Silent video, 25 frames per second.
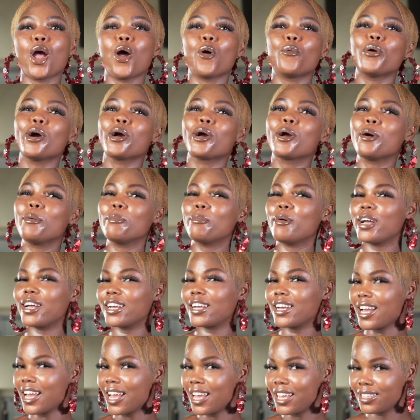Welcome back,
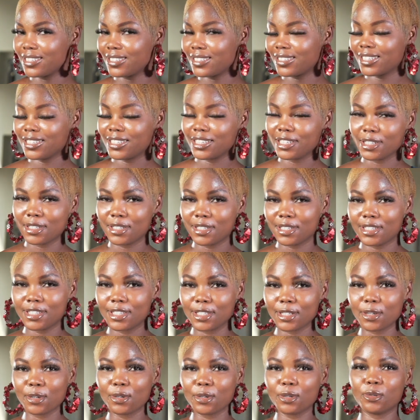guys. This is
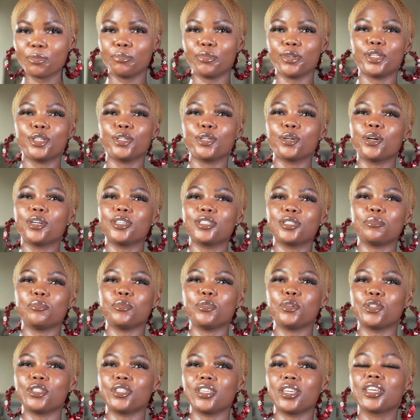still Beyond the
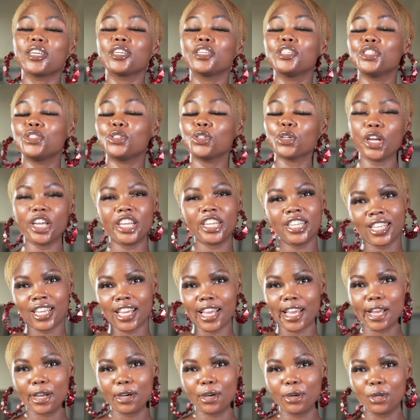Music, showing
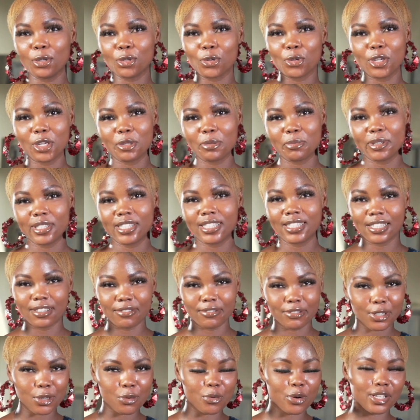here on No Limit
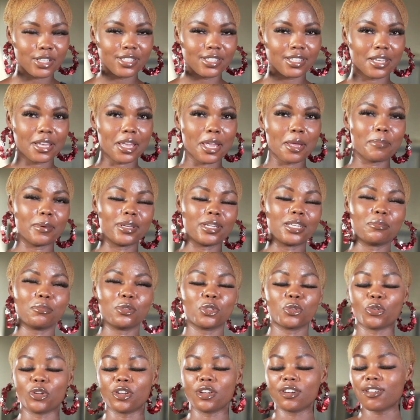TV. Once again, my name
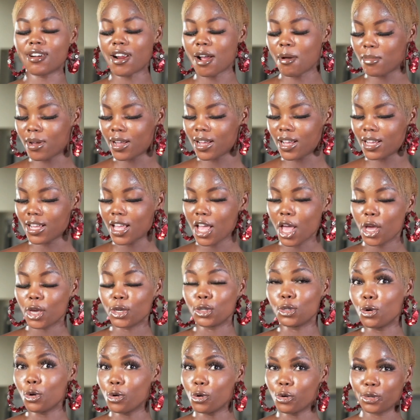is Kunkama,
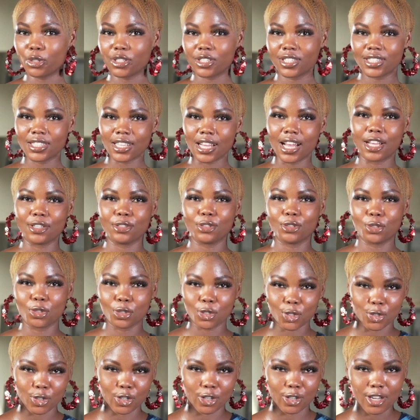your host as
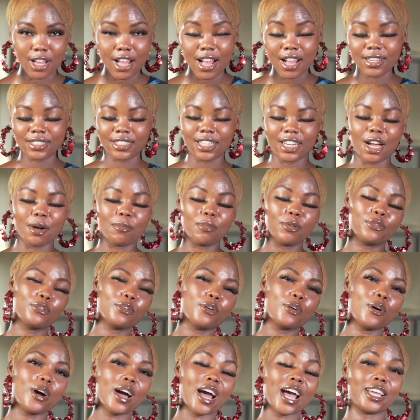usual. Now,
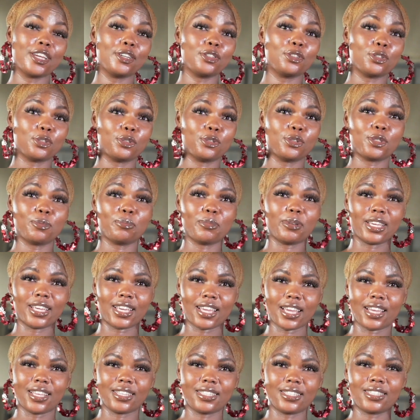before I introduce my
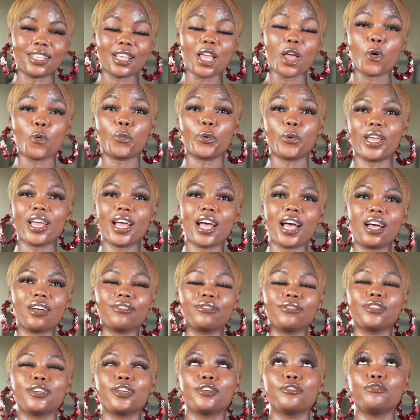guest, we
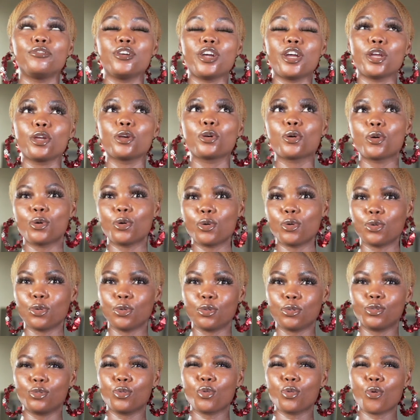have a very
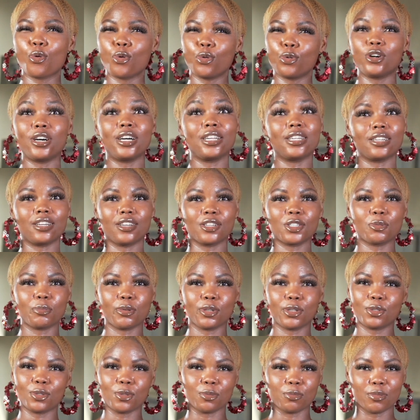cool, cool
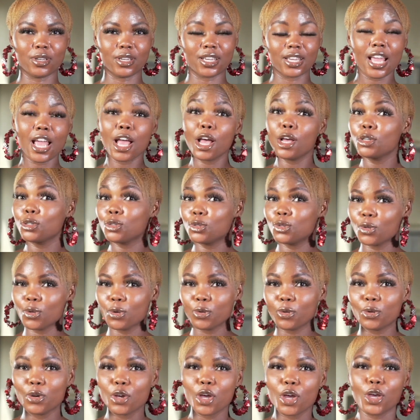announcement to make.
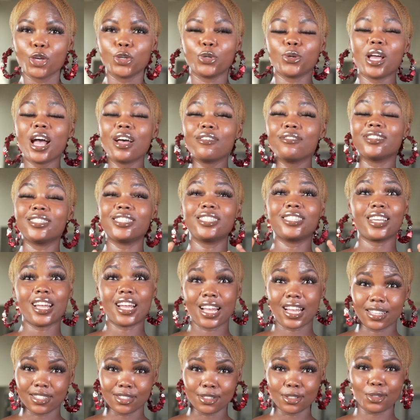So, you have a
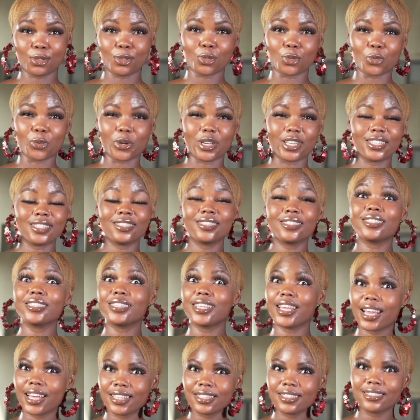chance to win
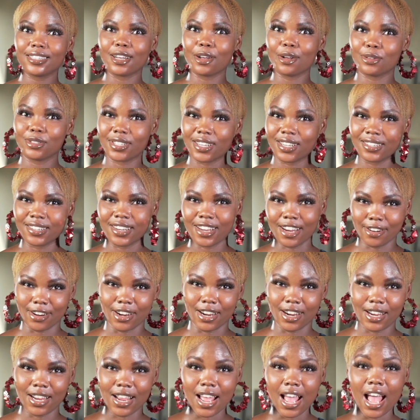10,000
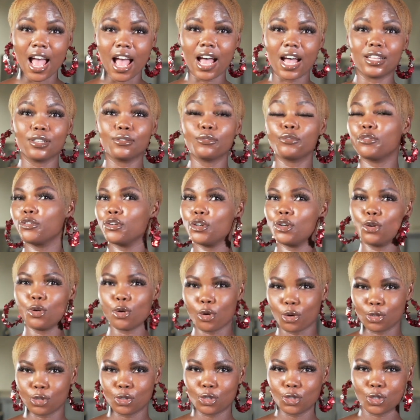Naira and free
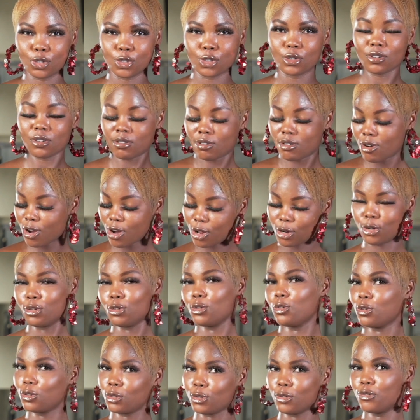lunch, all on
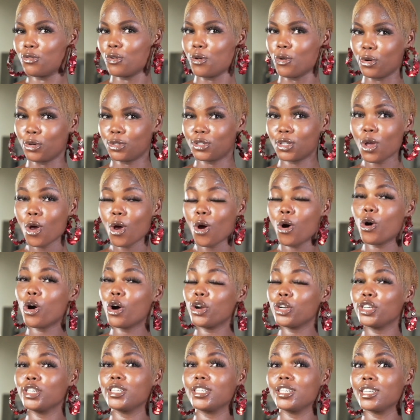us, of course. All
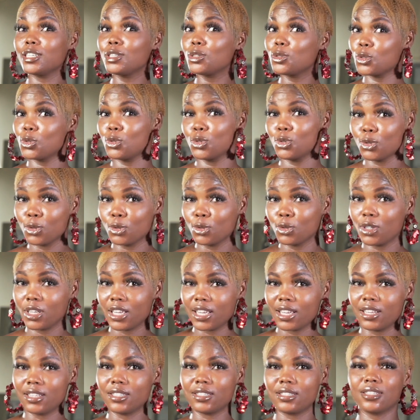you need to do
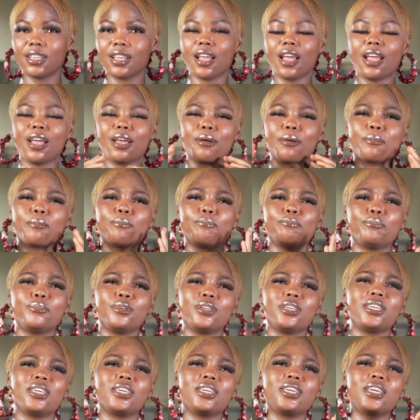is
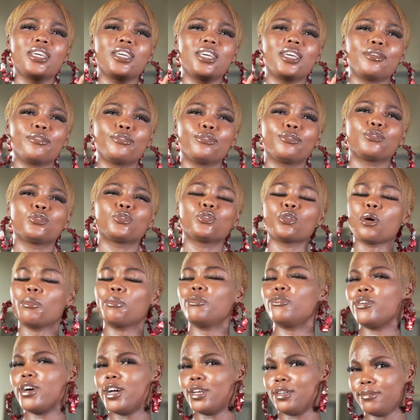be a top
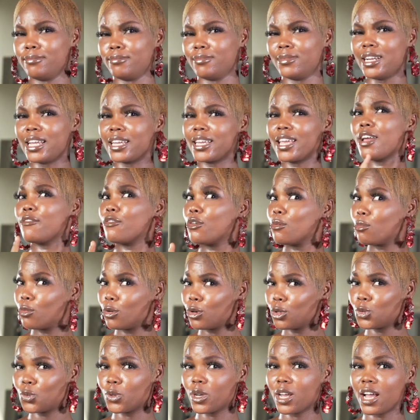fan. Like every
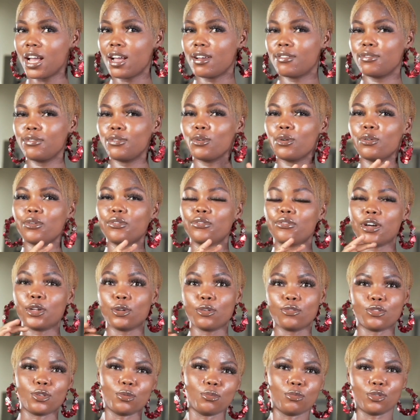month, we have fan
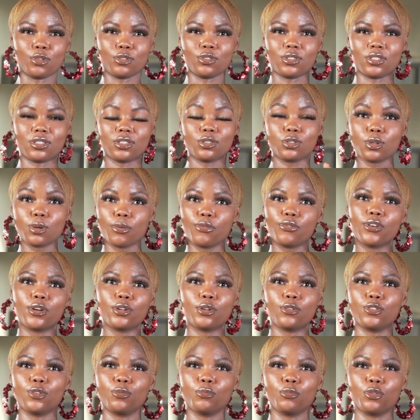of the month, top fan
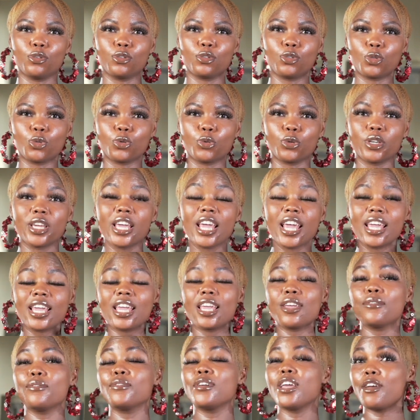of the month. So
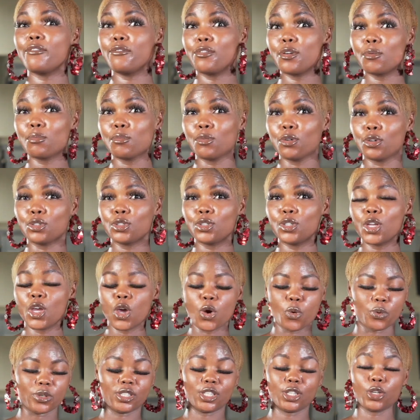if every month
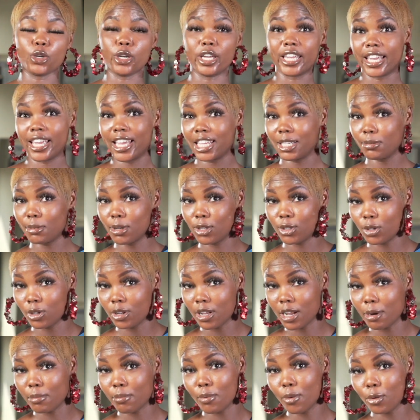we see your engagement on
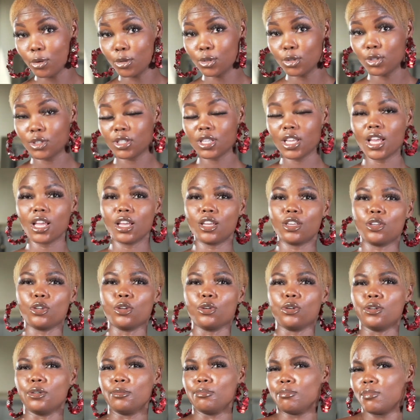our post,
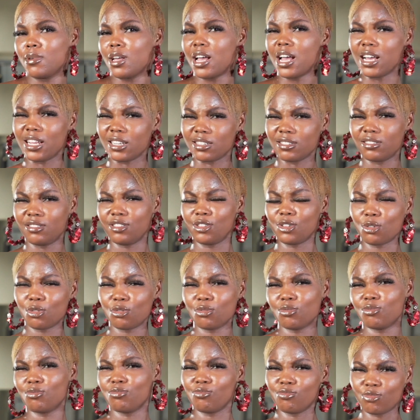um, and you know,
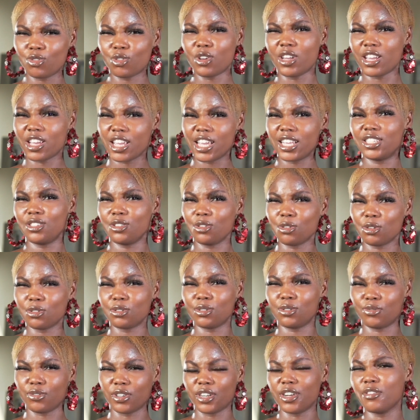you're engaging
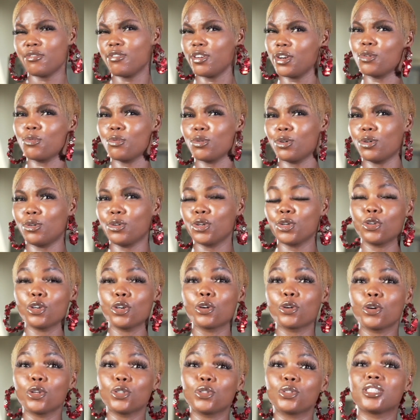us very, very well. You're
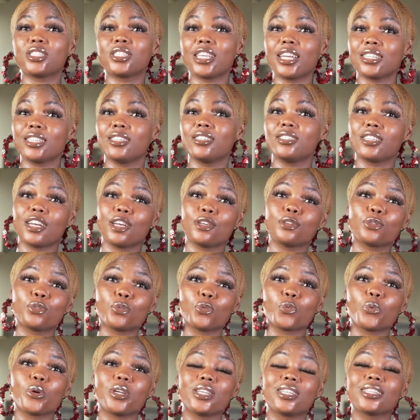going to stand a chance
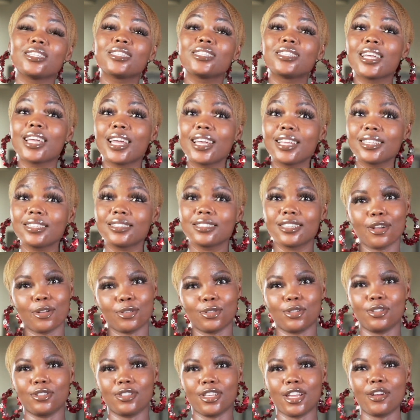to win
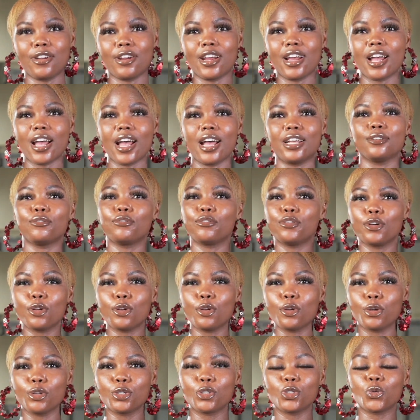10,000 Naira and free
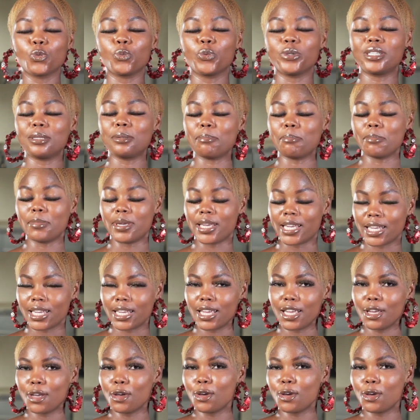lunch with me.